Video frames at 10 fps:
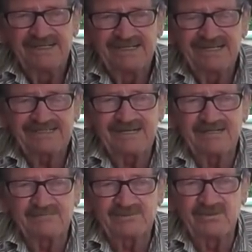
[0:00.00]
And I got
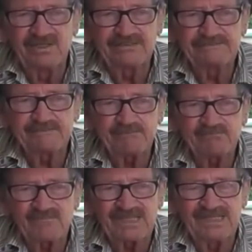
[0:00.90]
up to it,
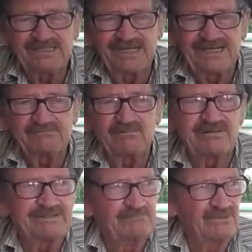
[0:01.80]
and I had one
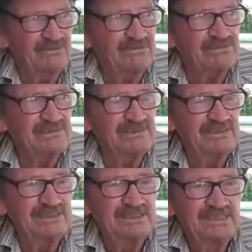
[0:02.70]
of them boogers
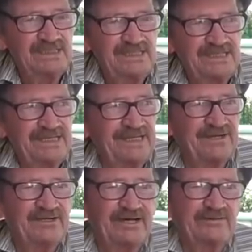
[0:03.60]
and
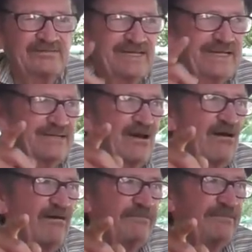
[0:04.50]
another had taken
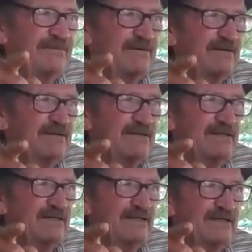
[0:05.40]
off.
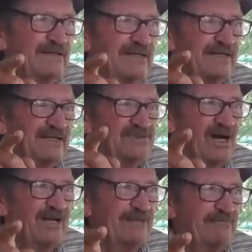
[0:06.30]
And I
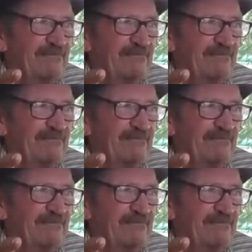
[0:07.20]
shot him.